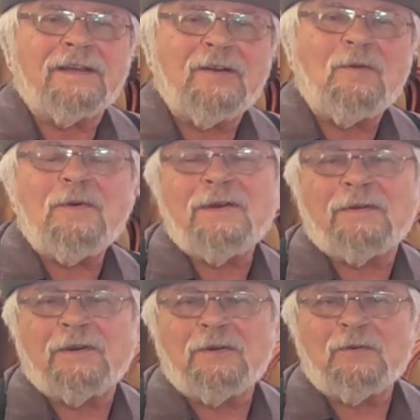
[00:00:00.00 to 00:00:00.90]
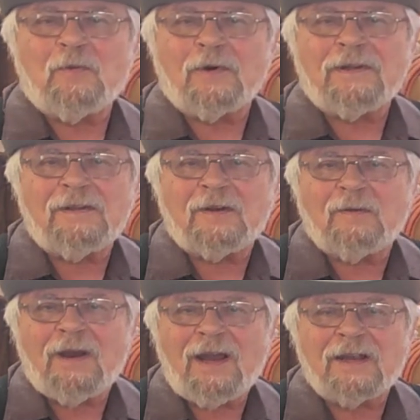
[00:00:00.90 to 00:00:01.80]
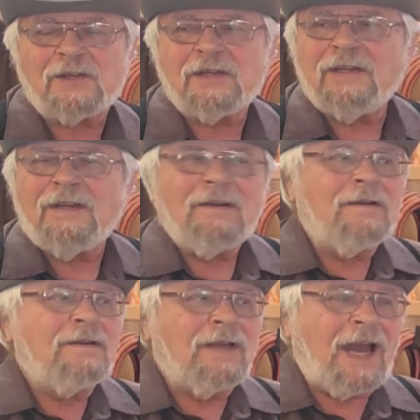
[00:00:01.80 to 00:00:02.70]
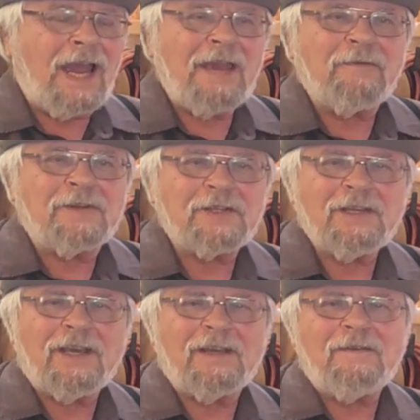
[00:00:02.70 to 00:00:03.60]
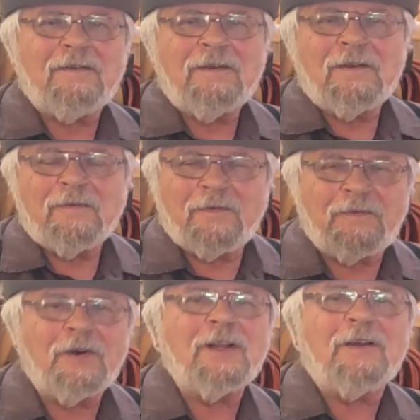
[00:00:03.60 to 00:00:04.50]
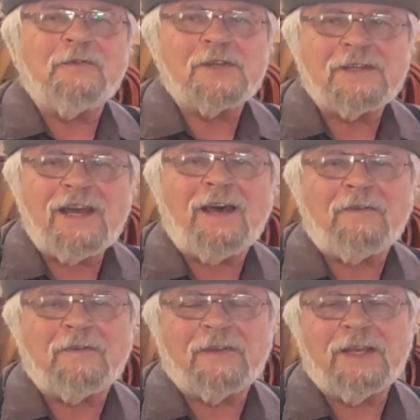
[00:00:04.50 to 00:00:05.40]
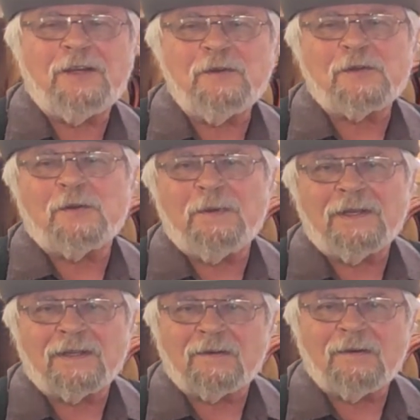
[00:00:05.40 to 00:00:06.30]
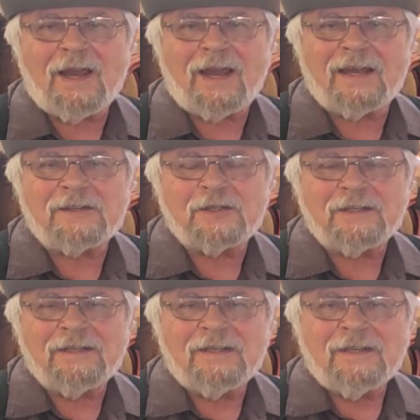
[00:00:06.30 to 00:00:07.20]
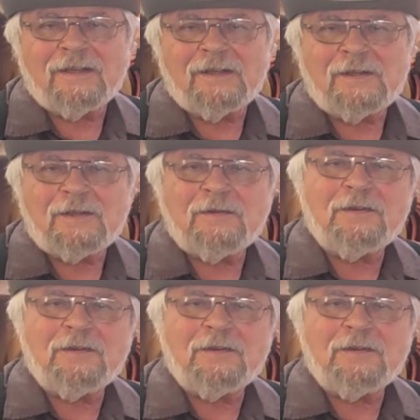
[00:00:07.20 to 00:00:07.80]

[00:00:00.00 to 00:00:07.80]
no wonder I couldn't work in the garage. I have a shed full of stuff that used to be in the garage. So the